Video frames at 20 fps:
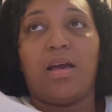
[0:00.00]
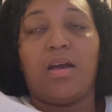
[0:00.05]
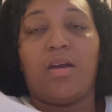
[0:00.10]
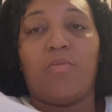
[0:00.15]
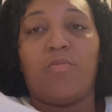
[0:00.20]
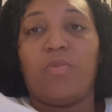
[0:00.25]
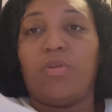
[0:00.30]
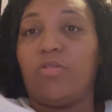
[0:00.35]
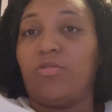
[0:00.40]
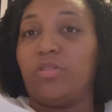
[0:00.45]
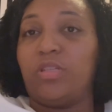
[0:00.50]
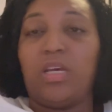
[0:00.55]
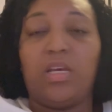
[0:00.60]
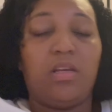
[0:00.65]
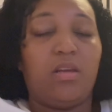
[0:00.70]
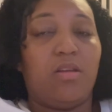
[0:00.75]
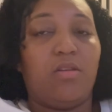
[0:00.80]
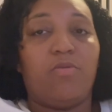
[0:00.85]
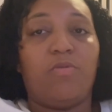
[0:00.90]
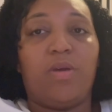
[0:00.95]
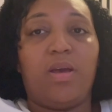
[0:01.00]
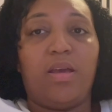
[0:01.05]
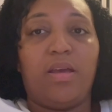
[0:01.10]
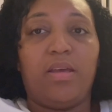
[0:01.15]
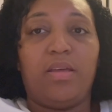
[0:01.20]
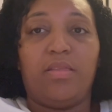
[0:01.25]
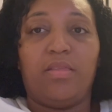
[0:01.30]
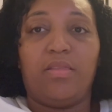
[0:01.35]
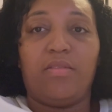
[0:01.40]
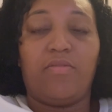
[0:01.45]
we're not taking
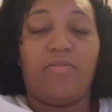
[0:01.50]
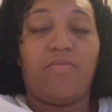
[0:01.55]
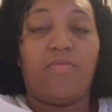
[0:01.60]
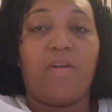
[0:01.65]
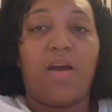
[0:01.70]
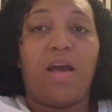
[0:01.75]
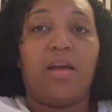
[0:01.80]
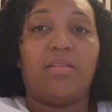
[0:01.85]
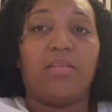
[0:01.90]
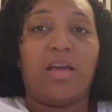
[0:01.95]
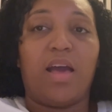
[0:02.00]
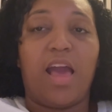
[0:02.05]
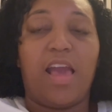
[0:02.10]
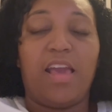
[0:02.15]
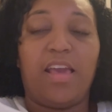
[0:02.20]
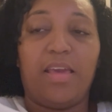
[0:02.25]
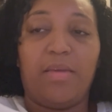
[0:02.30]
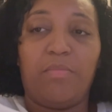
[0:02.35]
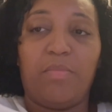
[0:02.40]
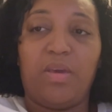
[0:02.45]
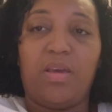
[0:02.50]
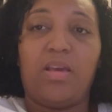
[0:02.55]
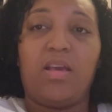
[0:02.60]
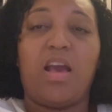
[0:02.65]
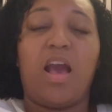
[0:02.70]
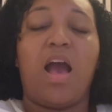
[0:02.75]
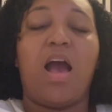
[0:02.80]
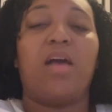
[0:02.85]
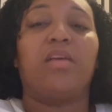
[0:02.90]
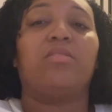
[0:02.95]
away the fact that Imi
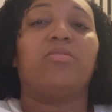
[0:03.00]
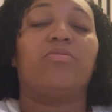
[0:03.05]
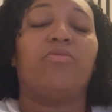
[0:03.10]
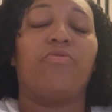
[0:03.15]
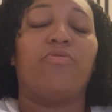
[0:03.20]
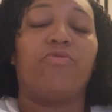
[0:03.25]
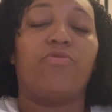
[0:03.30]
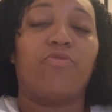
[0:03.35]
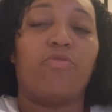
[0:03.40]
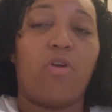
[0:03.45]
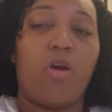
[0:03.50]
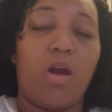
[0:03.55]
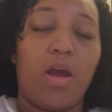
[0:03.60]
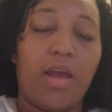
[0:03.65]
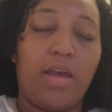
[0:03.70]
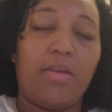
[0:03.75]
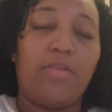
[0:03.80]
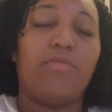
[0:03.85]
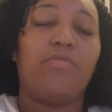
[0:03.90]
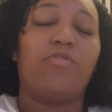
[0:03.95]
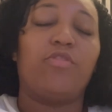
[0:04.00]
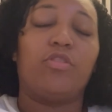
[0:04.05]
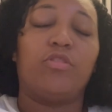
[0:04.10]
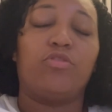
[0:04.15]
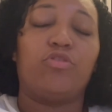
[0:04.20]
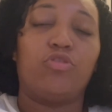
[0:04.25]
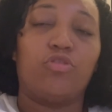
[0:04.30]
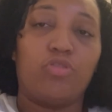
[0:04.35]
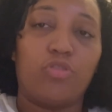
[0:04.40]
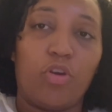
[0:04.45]
has thrived
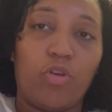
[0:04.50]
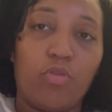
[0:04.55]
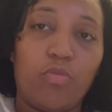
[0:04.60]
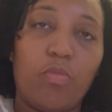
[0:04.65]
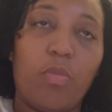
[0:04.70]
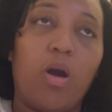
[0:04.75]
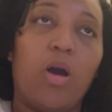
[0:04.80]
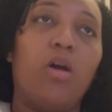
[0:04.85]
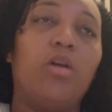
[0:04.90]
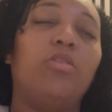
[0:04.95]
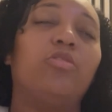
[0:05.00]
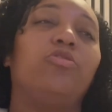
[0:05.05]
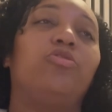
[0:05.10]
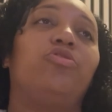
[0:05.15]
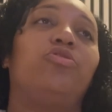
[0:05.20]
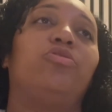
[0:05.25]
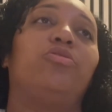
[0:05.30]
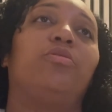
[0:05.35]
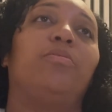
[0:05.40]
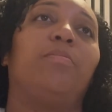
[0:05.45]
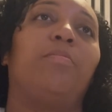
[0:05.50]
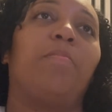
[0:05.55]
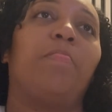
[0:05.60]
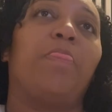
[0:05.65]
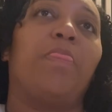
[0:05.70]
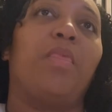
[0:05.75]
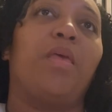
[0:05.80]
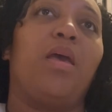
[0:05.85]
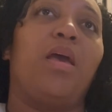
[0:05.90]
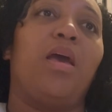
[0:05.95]
so much.
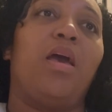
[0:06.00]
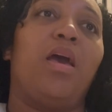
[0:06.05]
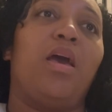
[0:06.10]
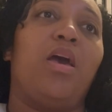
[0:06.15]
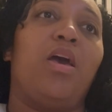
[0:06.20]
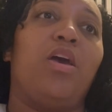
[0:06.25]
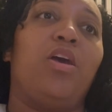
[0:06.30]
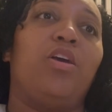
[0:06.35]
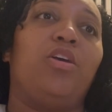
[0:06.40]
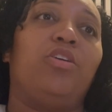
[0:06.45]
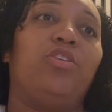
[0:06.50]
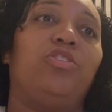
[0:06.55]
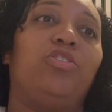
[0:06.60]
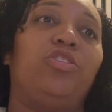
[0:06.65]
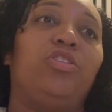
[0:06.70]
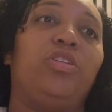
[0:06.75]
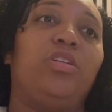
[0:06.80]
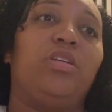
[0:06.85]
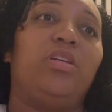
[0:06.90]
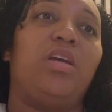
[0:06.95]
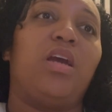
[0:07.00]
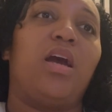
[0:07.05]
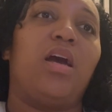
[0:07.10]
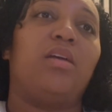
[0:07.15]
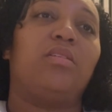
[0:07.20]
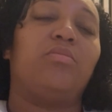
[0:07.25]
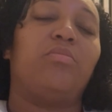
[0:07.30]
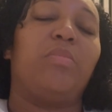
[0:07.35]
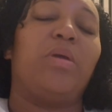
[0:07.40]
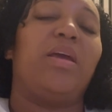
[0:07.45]
She
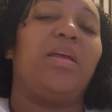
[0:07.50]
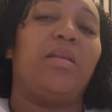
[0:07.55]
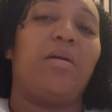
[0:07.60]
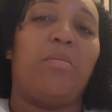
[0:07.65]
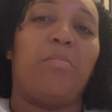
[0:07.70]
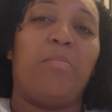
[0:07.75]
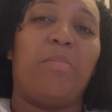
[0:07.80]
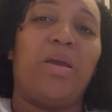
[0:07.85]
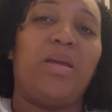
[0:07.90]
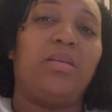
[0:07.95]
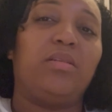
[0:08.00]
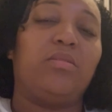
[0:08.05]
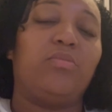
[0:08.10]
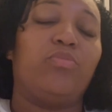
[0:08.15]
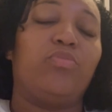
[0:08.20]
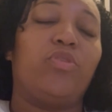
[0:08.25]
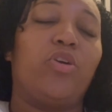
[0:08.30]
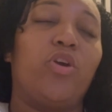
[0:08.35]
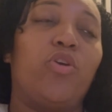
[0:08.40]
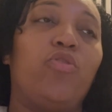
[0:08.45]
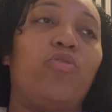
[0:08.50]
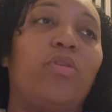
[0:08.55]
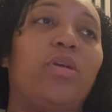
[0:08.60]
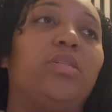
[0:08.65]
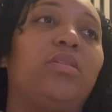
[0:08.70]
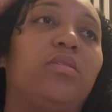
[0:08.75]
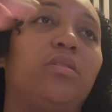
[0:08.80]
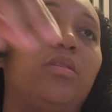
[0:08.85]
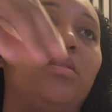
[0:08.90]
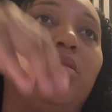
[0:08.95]
has made amazing
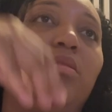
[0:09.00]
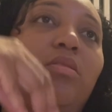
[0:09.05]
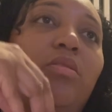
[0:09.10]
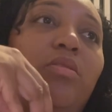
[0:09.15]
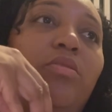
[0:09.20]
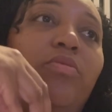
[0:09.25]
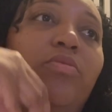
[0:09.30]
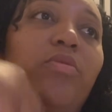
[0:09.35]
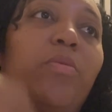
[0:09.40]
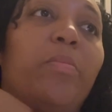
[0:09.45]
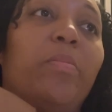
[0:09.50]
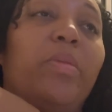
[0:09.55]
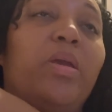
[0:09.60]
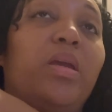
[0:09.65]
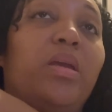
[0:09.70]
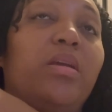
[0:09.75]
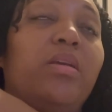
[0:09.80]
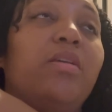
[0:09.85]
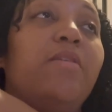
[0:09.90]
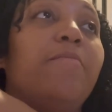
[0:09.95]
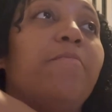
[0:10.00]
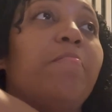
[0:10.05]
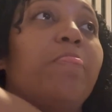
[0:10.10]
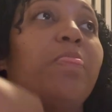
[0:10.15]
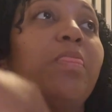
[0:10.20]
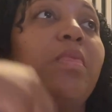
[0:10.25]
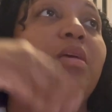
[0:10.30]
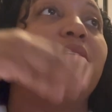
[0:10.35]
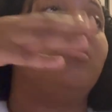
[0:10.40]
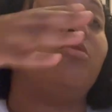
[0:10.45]
progress, and for me, as